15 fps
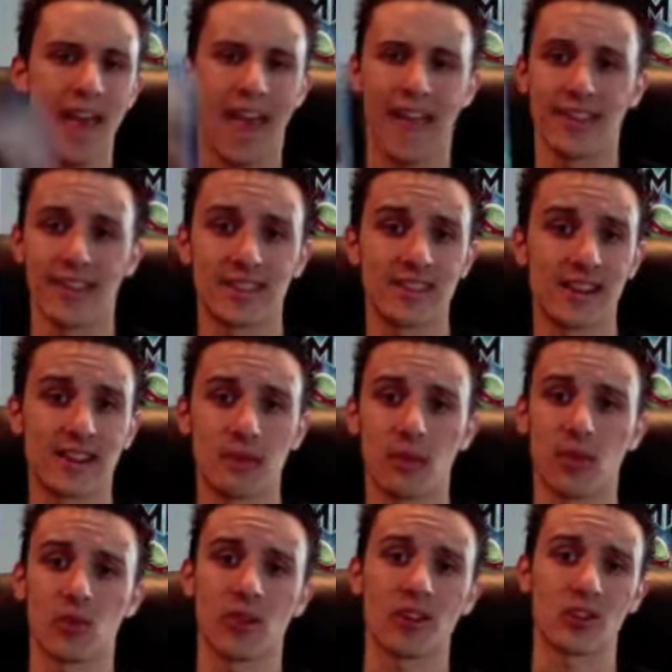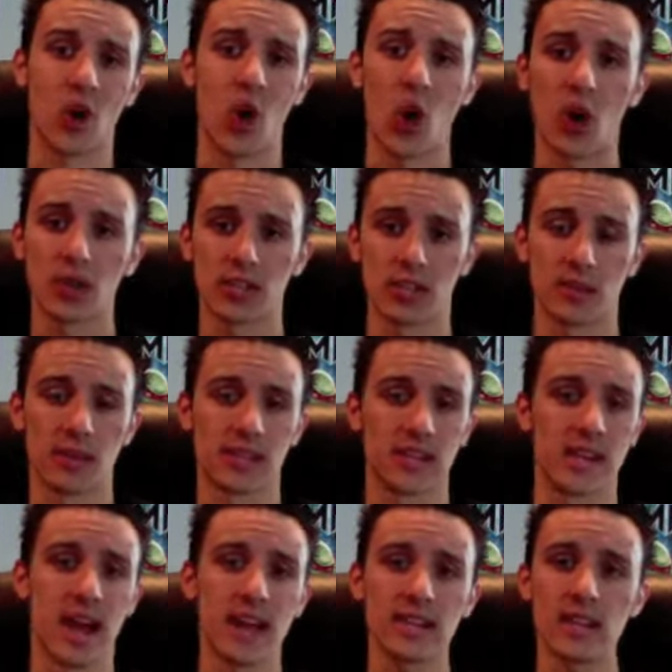and this documentary is awesome. It's
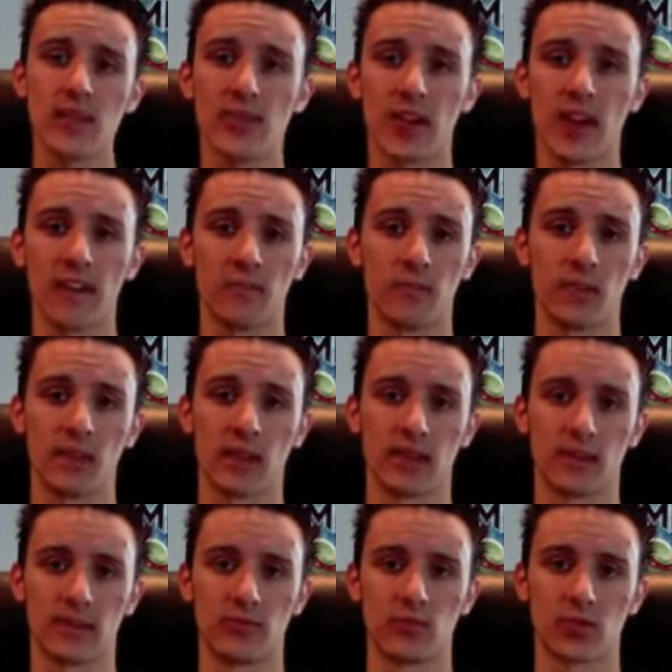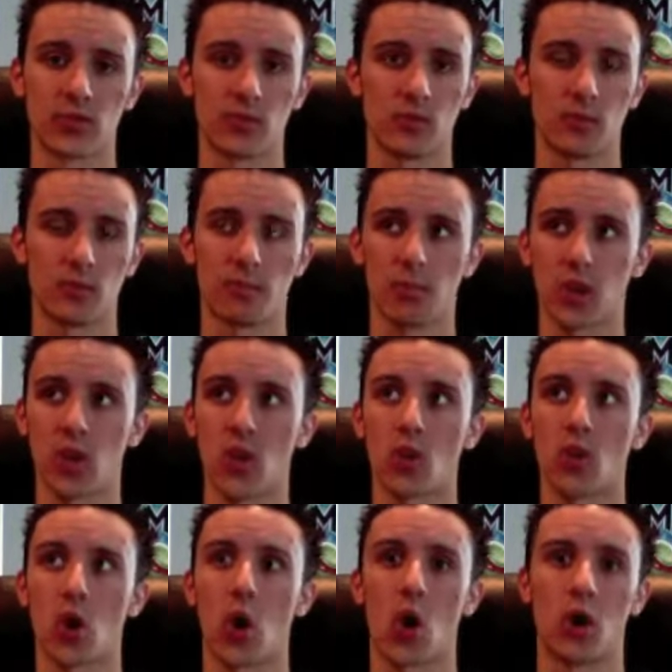95 minutes of just pure
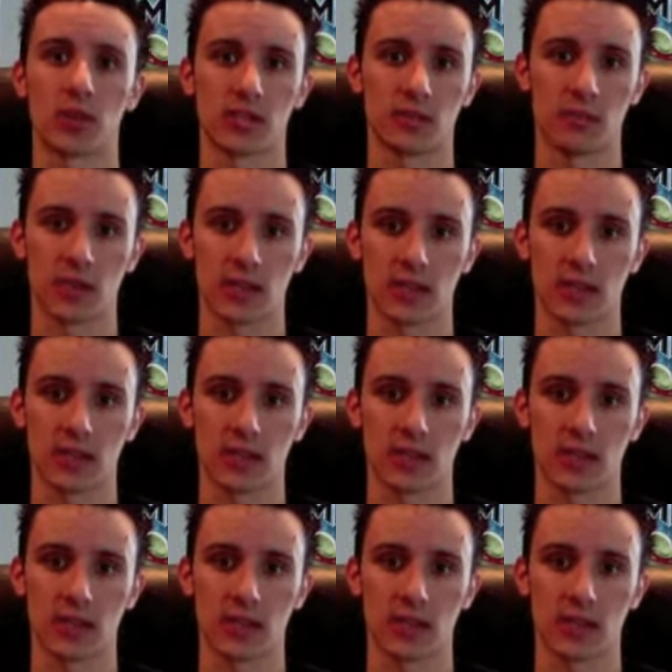awesomeness.